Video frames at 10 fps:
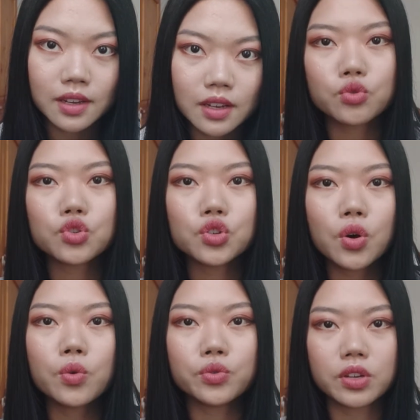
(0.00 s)
Will
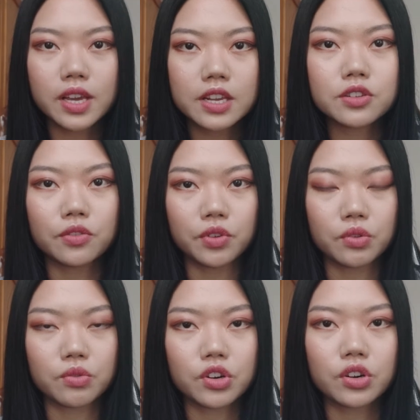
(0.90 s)
show the
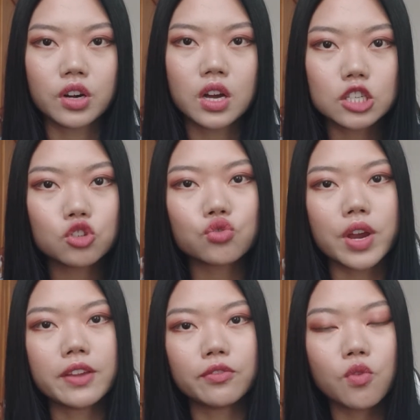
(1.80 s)
interviewer an
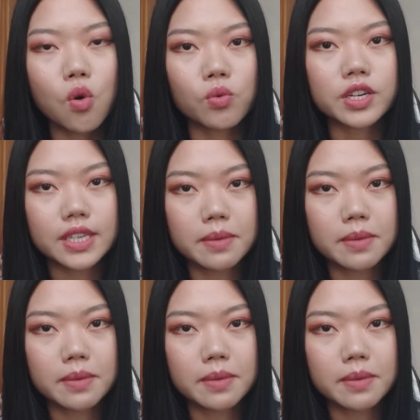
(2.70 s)
straightforward